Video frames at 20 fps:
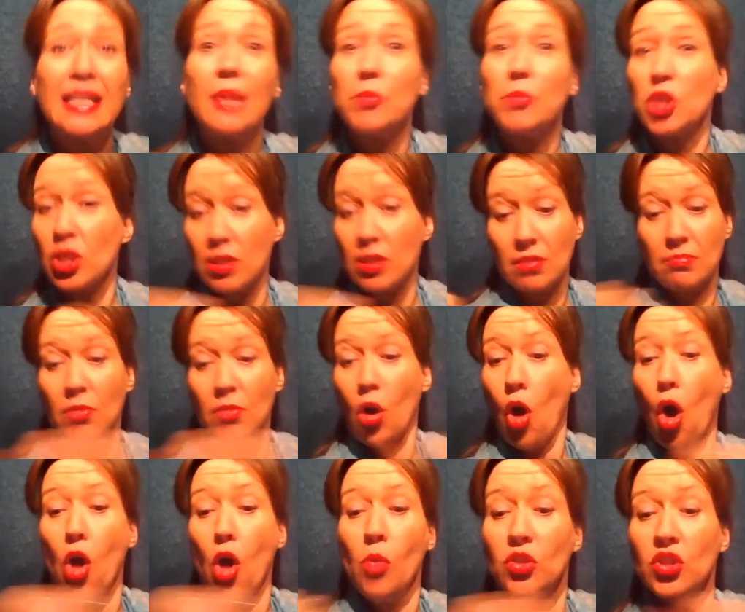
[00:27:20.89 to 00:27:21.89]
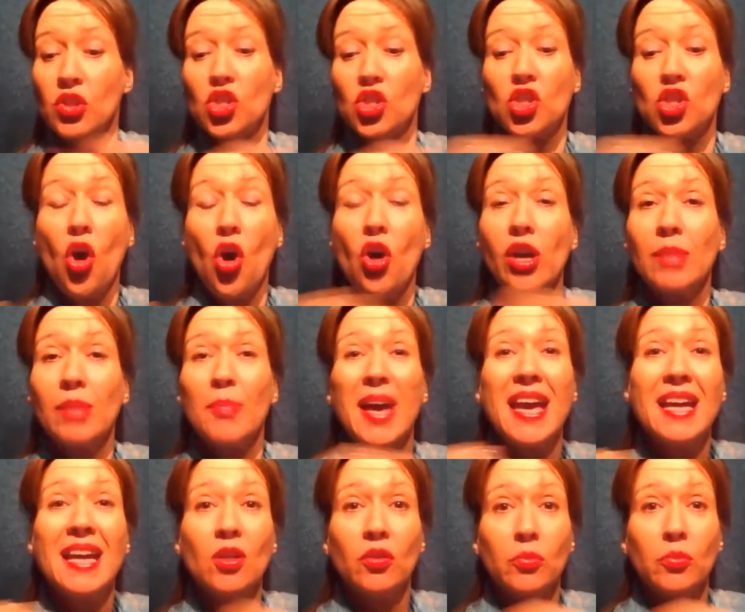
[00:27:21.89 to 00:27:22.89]
I'm just almost sawing my
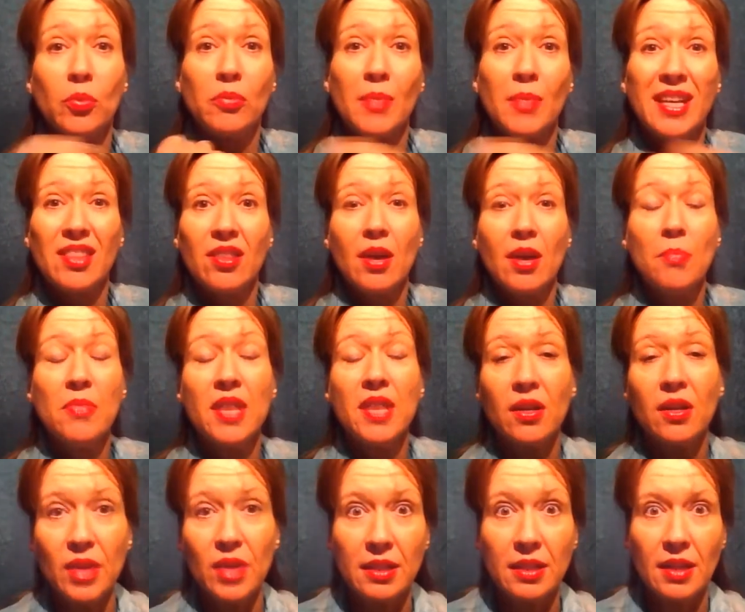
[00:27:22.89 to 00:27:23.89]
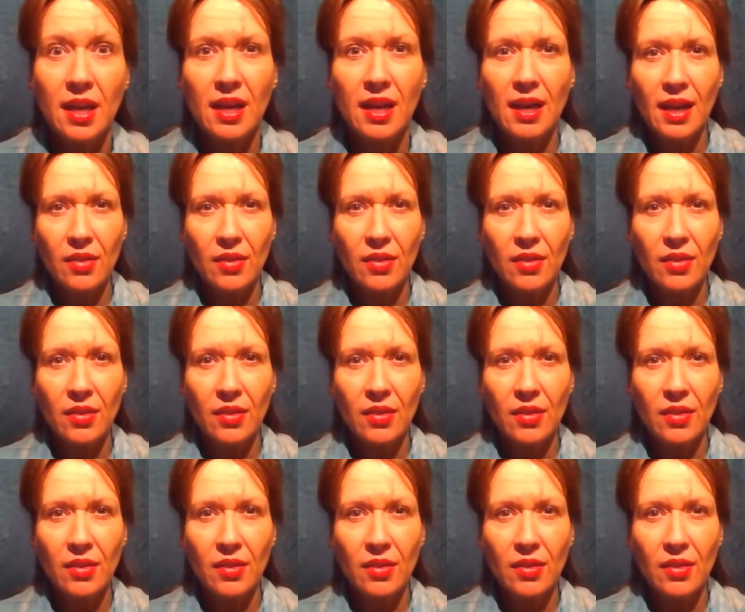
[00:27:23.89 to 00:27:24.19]
head off with my thumb there, right?